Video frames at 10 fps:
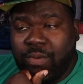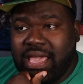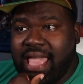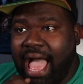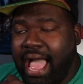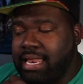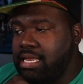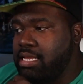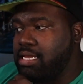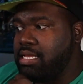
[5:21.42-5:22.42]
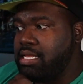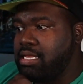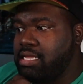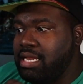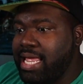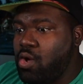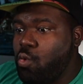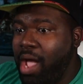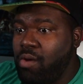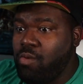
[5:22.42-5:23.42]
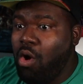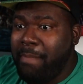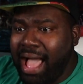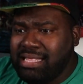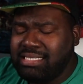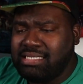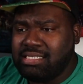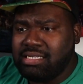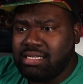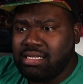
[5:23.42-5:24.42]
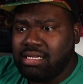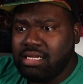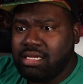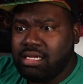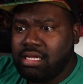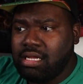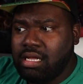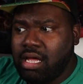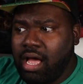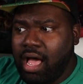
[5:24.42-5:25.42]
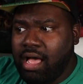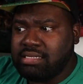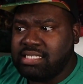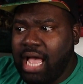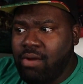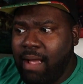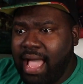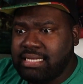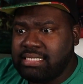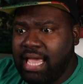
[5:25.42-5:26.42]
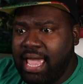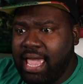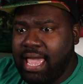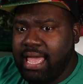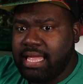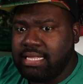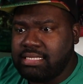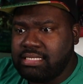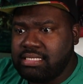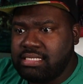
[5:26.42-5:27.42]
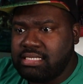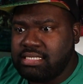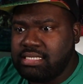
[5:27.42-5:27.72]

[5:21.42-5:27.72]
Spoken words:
we got the Lin Kuei robots, Cyrax, and...